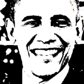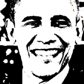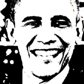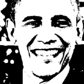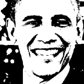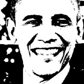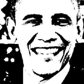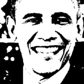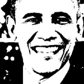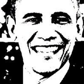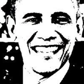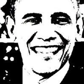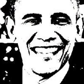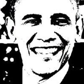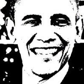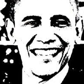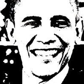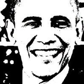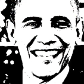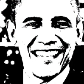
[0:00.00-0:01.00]
click
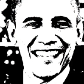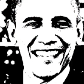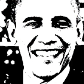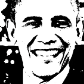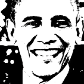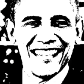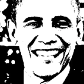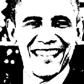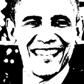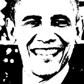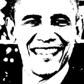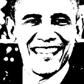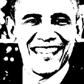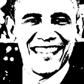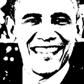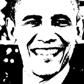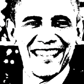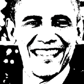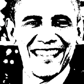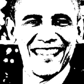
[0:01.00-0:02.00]
OK, and then the
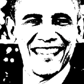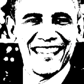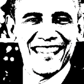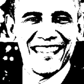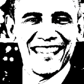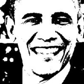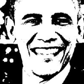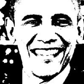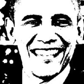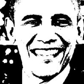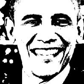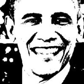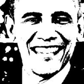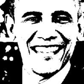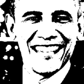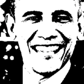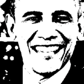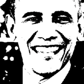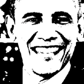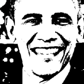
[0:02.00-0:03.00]
worksheet will go over with
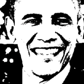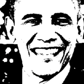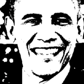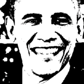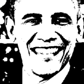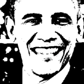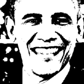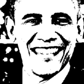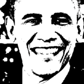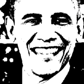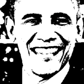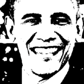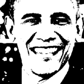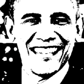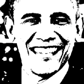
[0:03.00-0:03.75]
you how to save